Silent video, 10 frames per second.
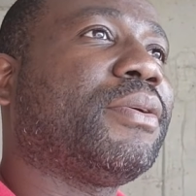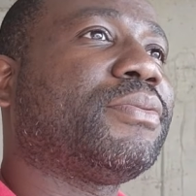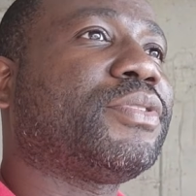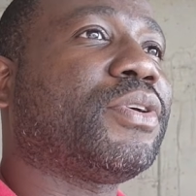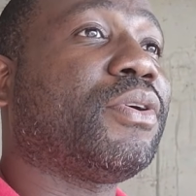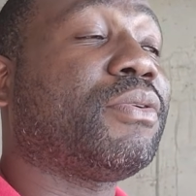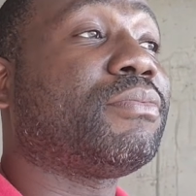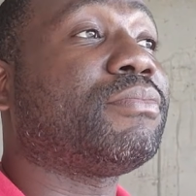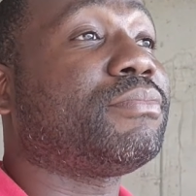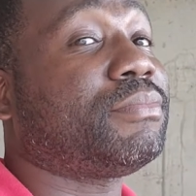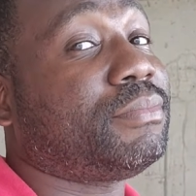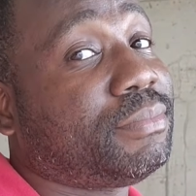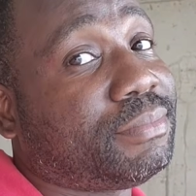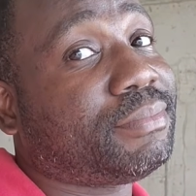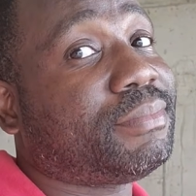So
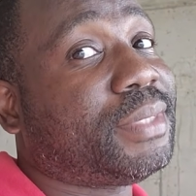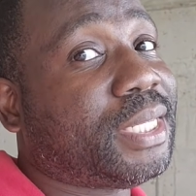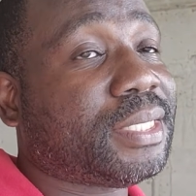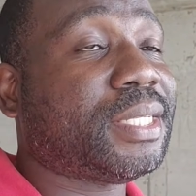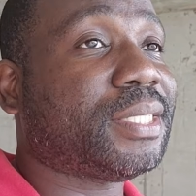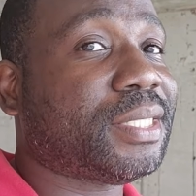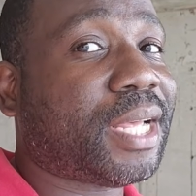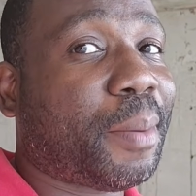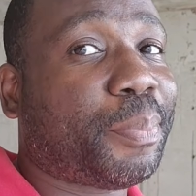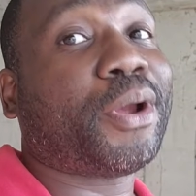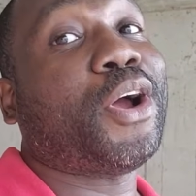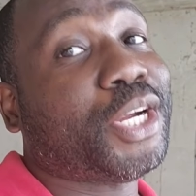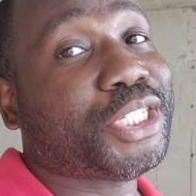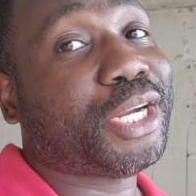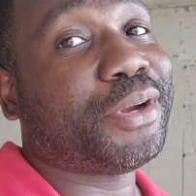this is a
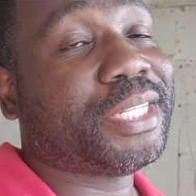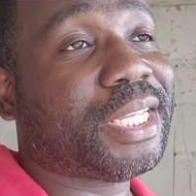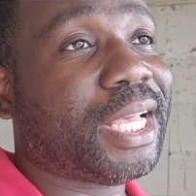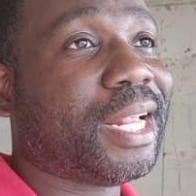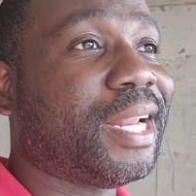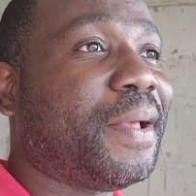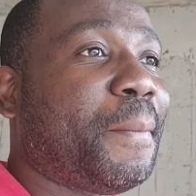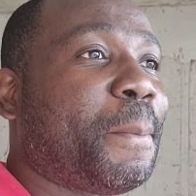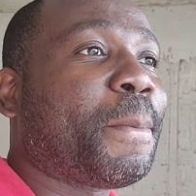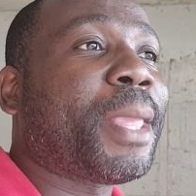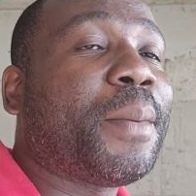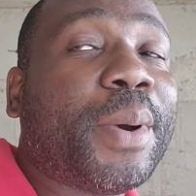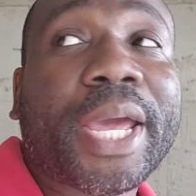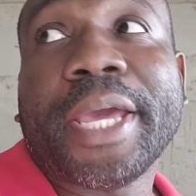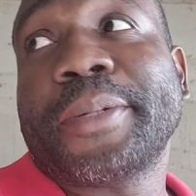precautionary tale.
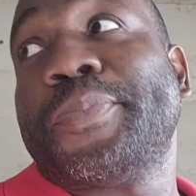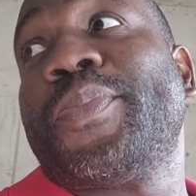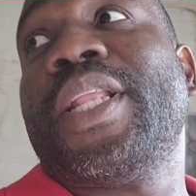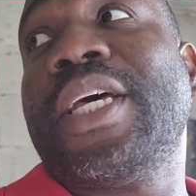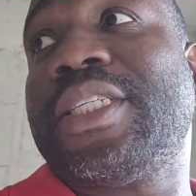But hey, let's